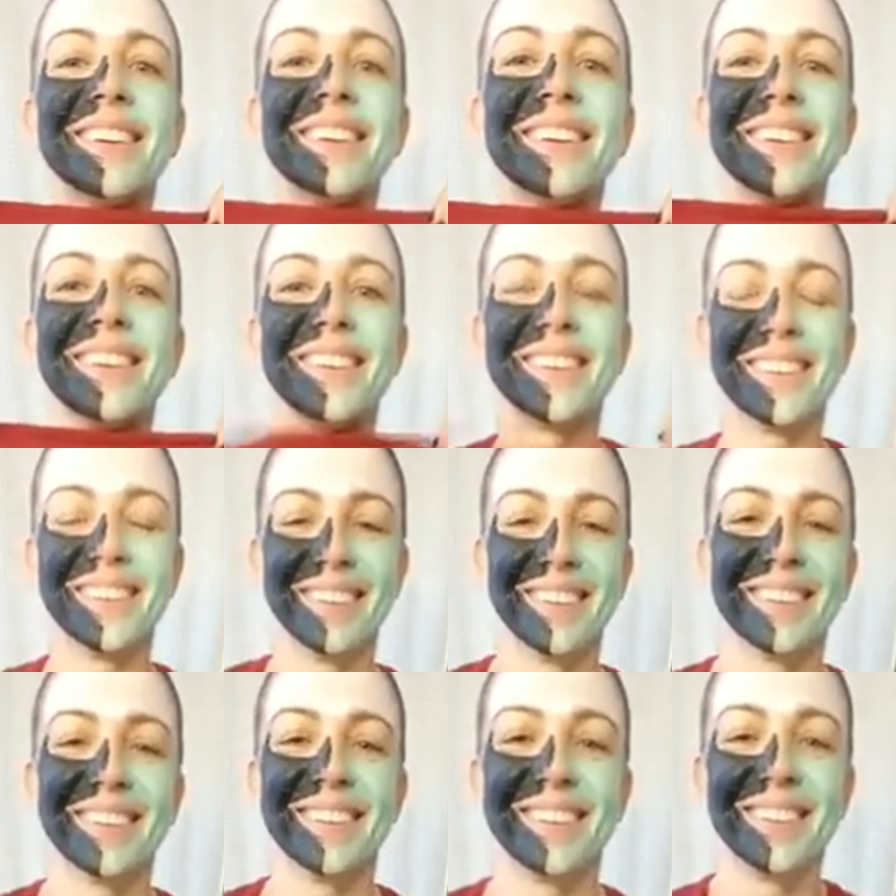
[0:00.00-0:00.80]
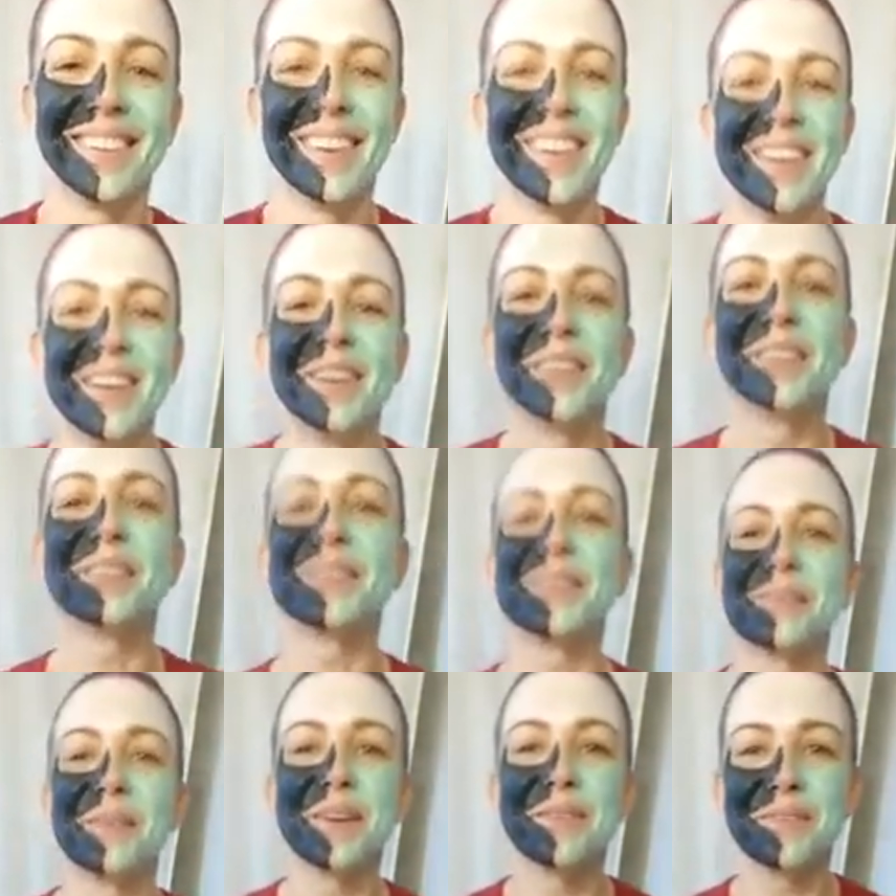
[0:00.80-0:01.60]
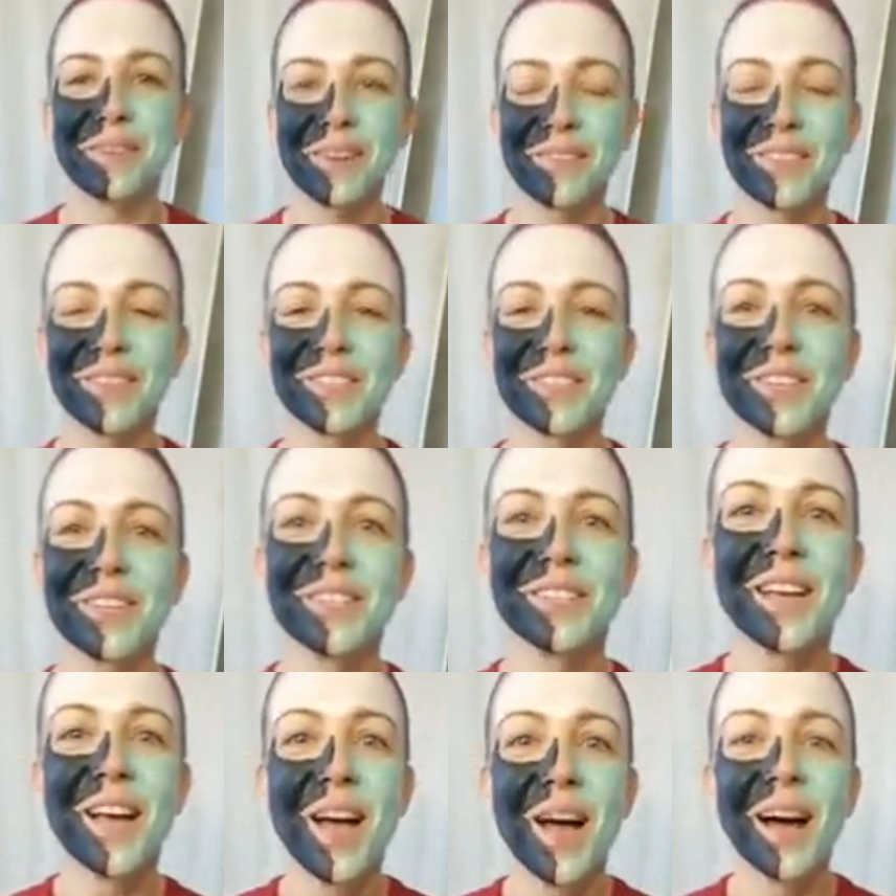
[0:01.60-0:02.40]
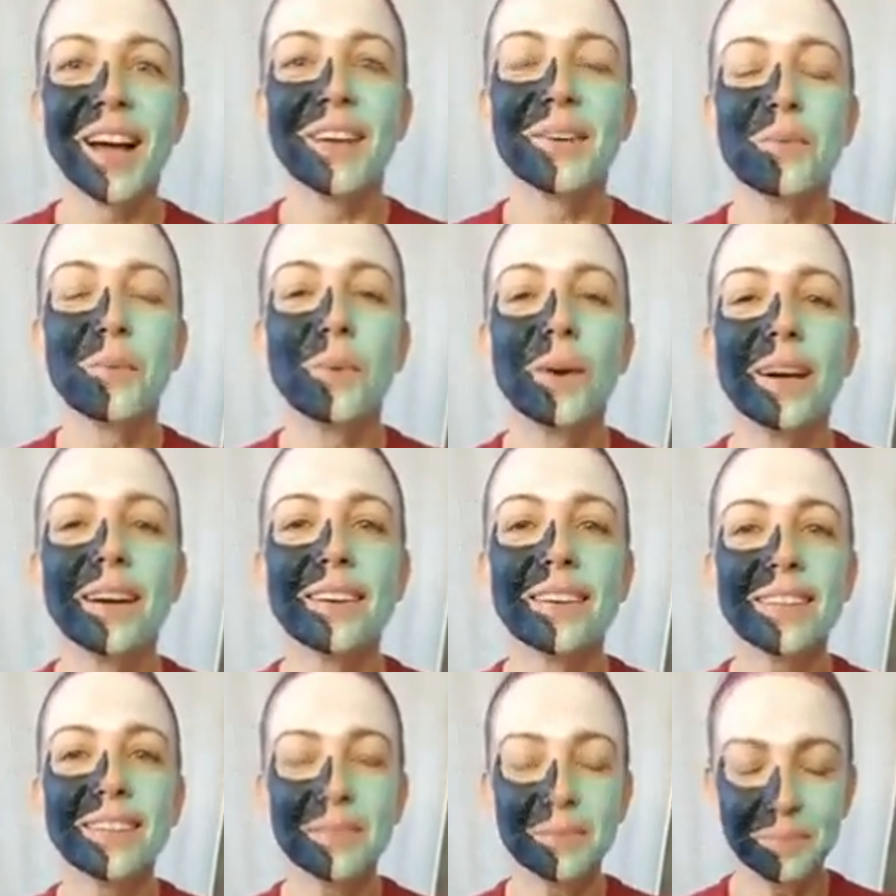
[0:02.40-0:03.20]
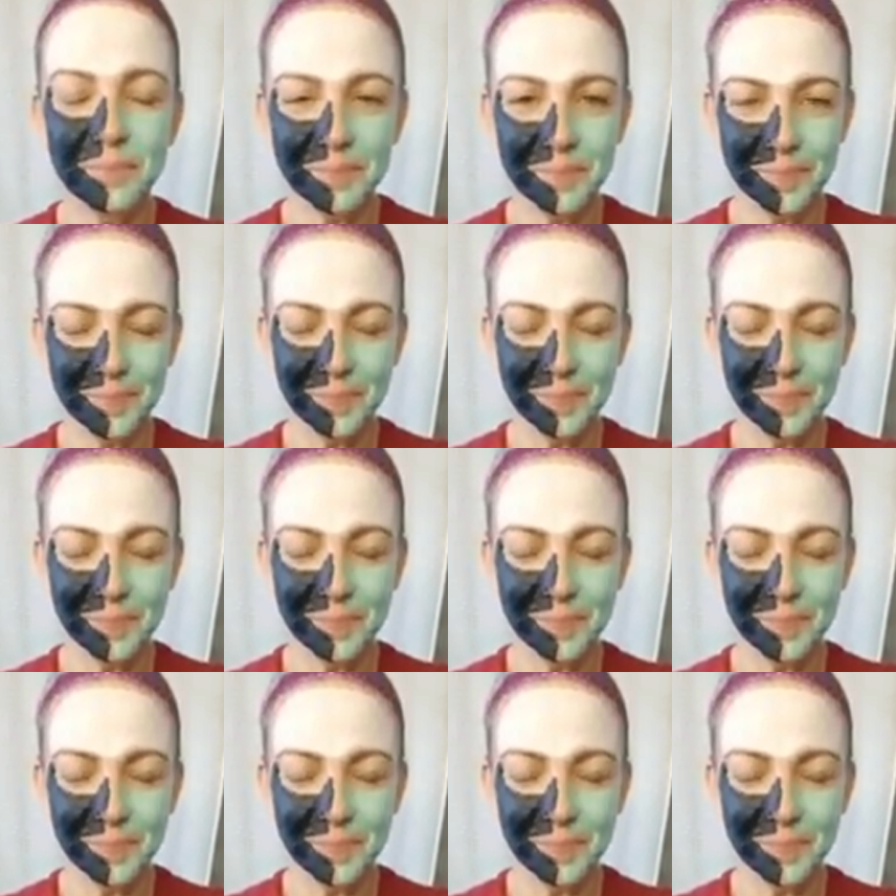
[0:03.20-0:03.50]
It's one of my favorite shirts. I wear it.